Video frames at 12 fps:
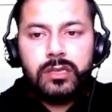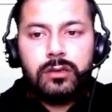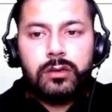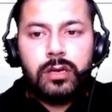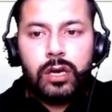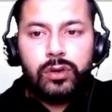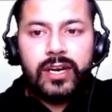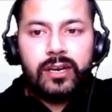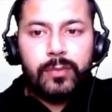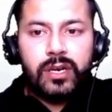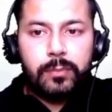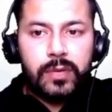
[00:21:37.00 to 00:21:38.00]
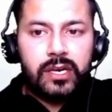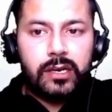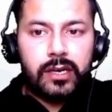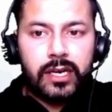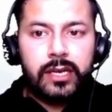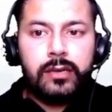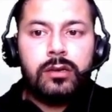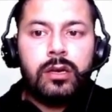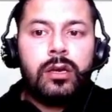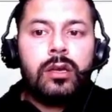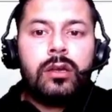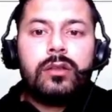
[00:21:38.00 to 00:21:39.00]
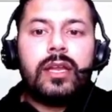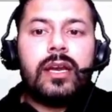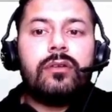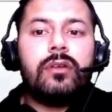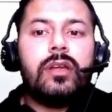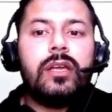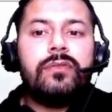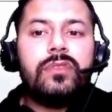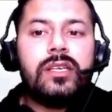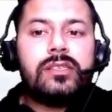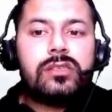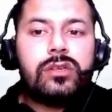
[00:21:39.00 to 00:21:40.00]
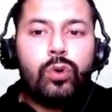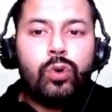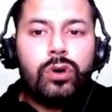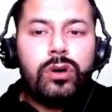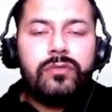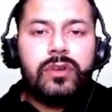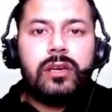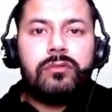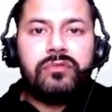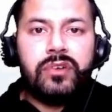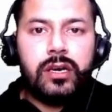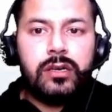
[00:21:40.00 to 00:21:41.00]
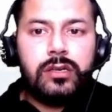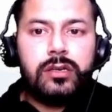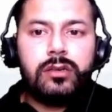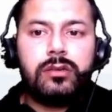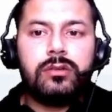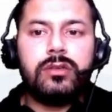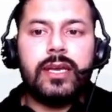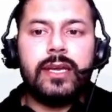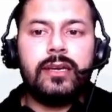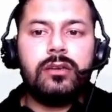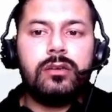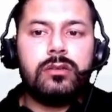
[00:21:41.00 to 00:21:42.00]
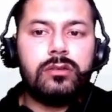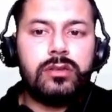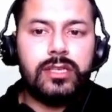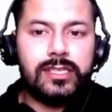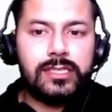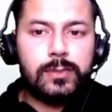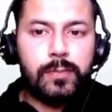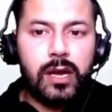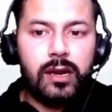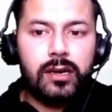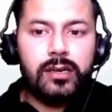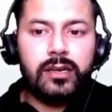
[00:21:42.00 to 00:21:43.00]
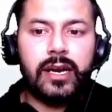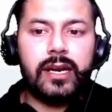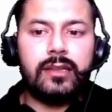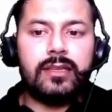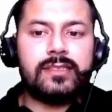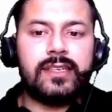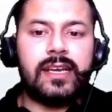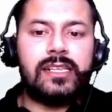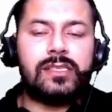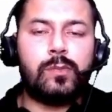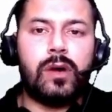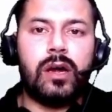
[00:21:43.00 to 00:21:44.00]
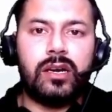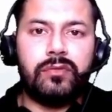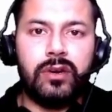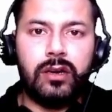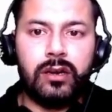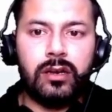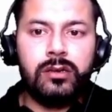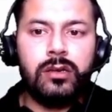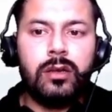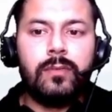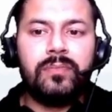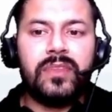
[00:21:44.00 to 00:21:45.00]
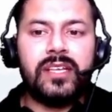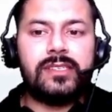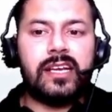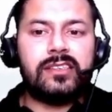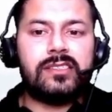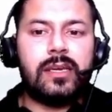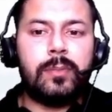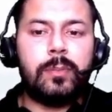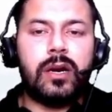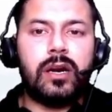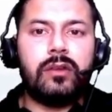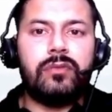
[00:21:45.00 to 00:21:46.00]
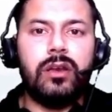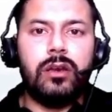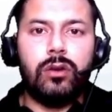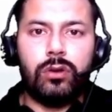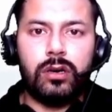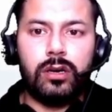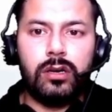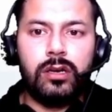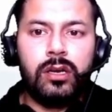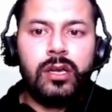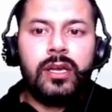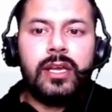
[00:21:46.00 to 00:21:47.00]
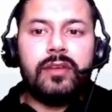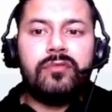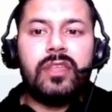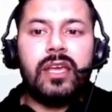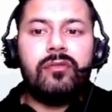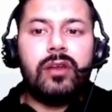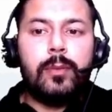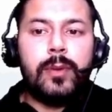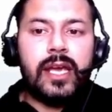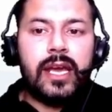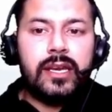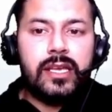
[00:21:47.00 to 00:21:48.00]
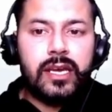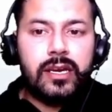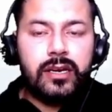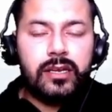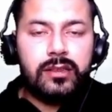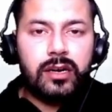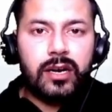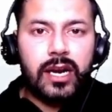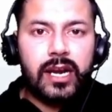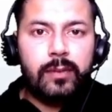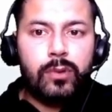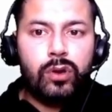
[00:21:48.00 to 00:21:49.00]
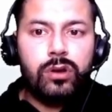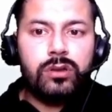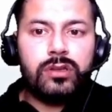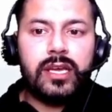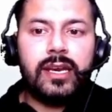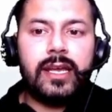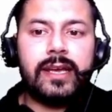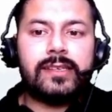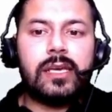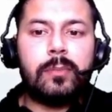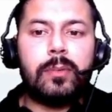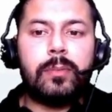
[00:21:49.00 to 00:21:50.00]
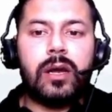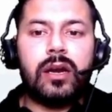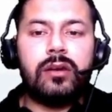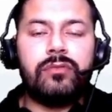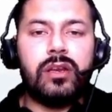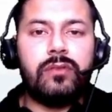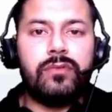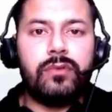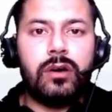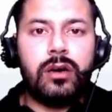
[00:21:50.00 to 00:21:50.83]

Now let me repeat again, that if this code will work, then this part and this else part will run, this except part will not run. If there will be any error in the try block, then except part will